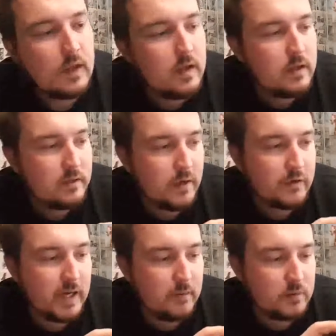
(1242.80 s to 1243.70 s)
No
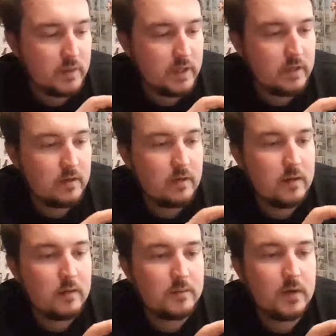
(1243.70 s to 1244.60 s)
cables with it,
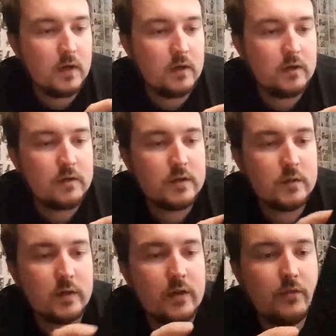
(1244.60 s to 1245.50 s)
but she
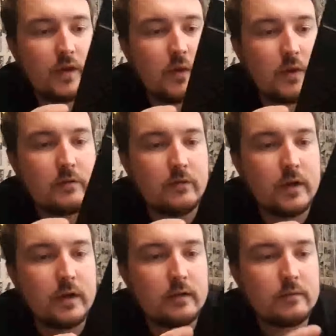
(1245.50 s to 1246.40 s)
wanted £3 for it,
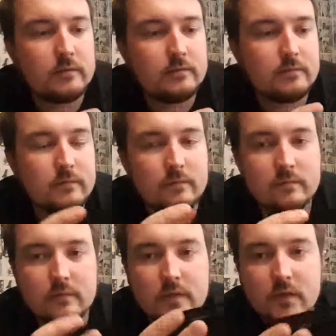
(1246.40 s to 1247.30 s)

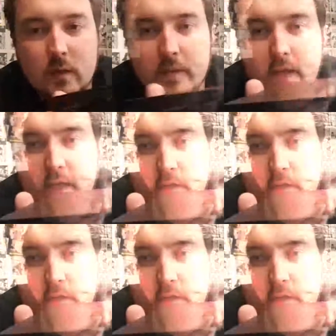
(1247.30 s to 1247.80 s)
so I bit a hand off.